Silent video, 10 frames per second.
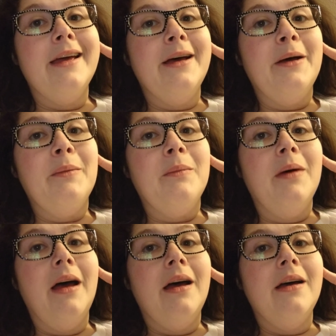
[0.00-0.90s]
Um,
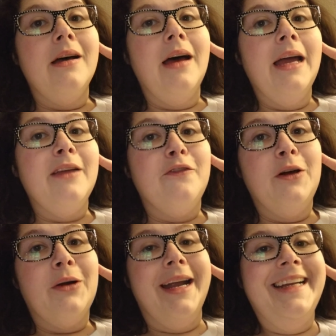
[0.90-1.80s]
I ain't
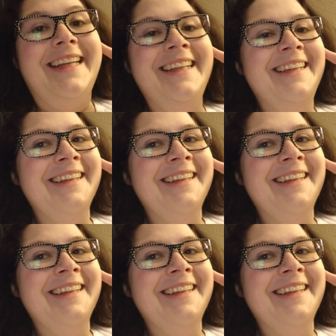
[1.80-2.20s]
felt right.